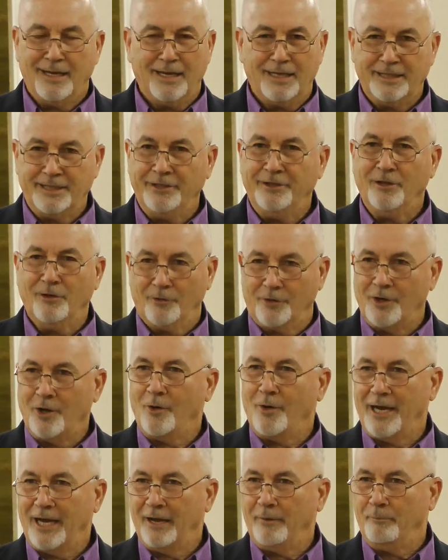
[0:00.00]
you don't know
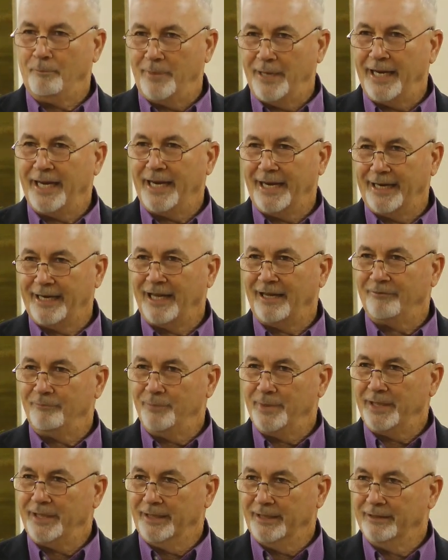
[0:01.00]
how bad I've
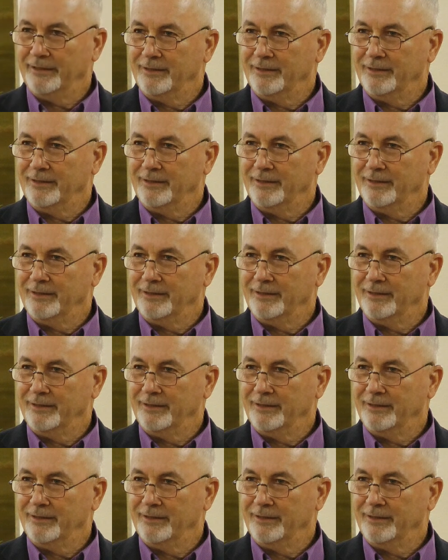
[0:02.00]
been.